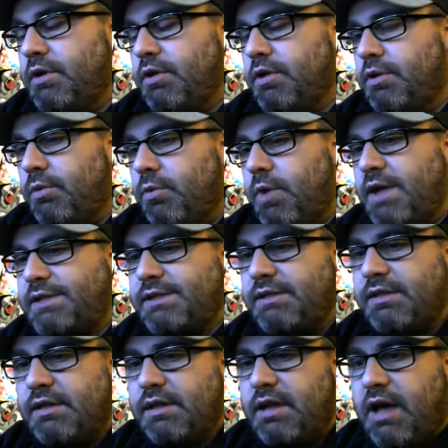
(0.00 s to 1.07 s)
The rest
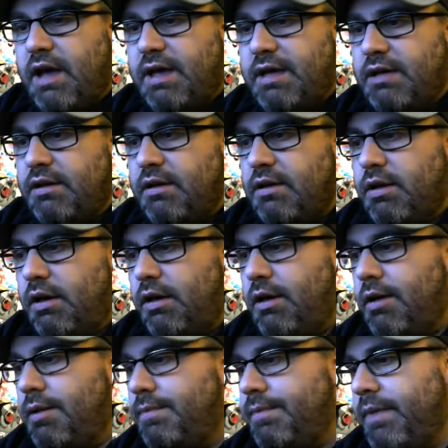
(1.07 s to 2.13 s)
of the night,
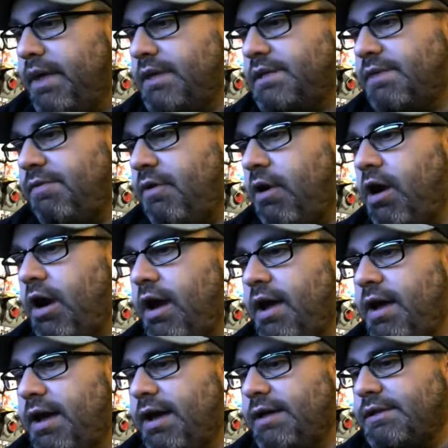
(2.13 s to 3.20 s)
as far
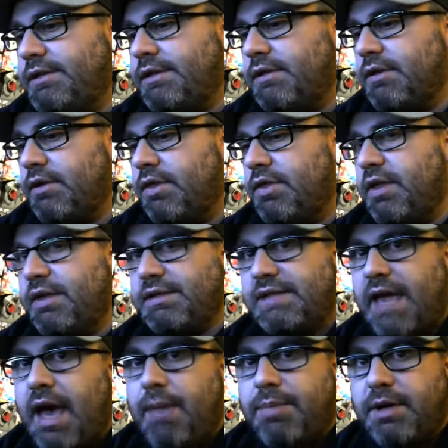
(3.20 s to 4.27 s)
as things
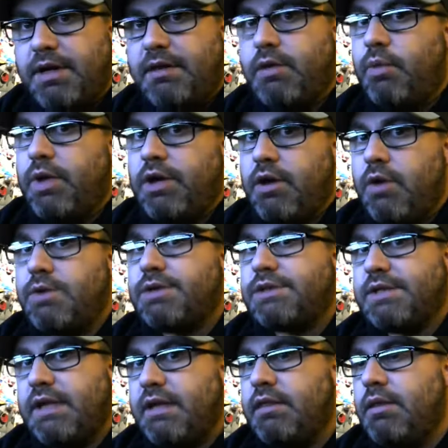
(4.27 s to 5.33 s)
happening that we
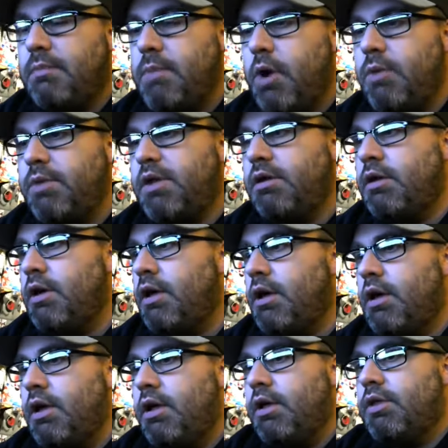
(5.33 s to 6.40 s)
noticed in the moment,
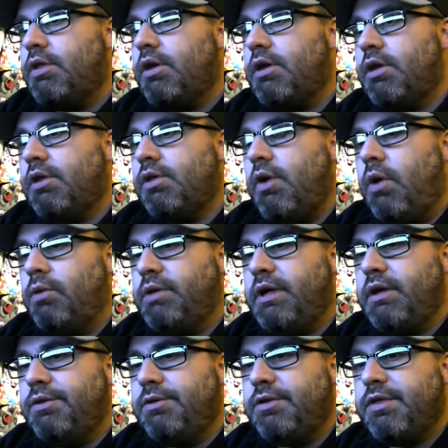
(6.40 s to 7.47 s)
the
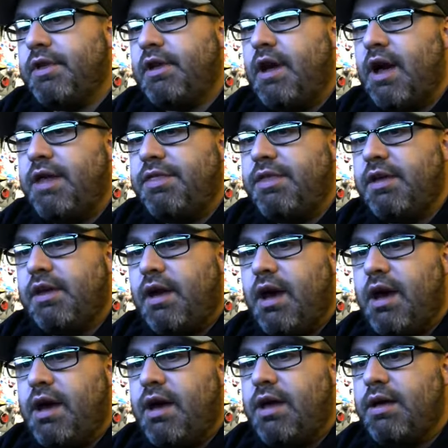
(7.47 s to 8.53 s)
only other thing I think
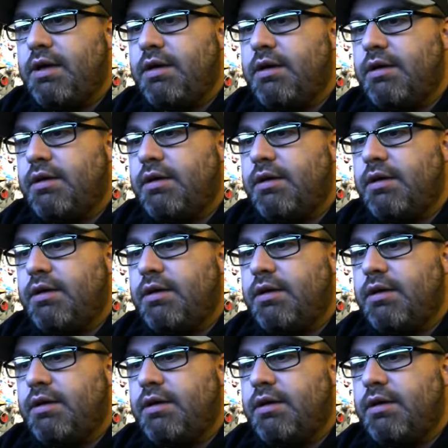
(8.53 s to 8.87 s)
I